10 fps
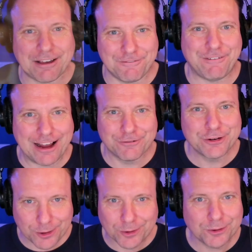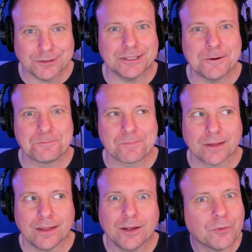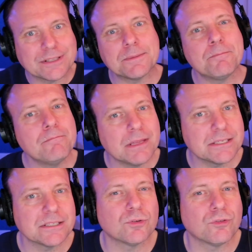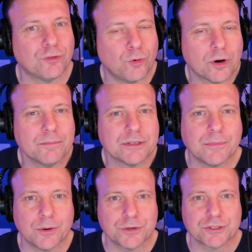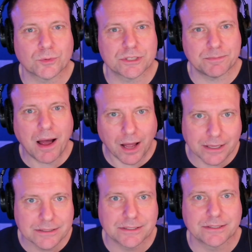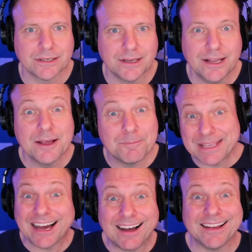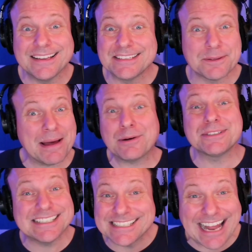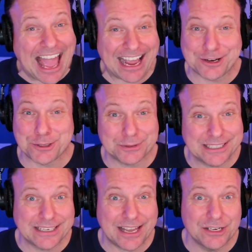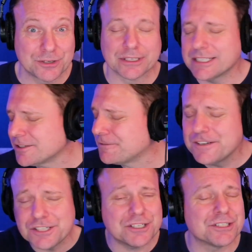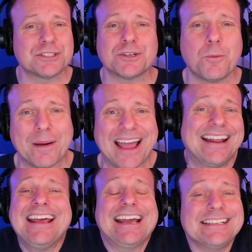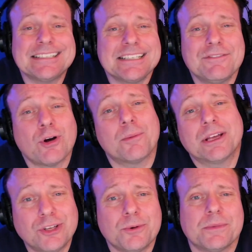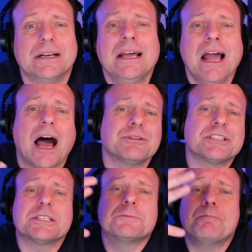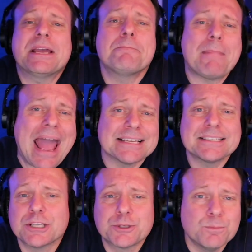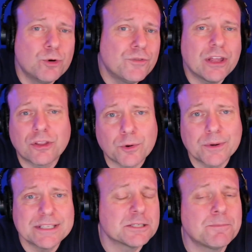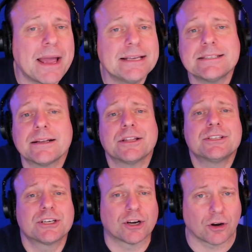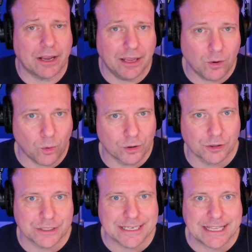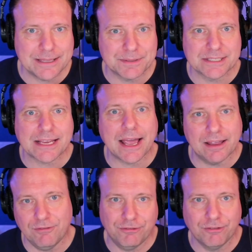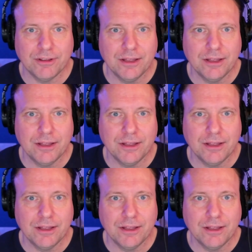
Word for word: a five year old, well, that's a misinformed emotional response because the mouse isn't actually dangerous. Its vision is so bad, it doesn't even know I'm a human. I'm just this big mass that's moving through its space that it's scurrying in order to keep safe.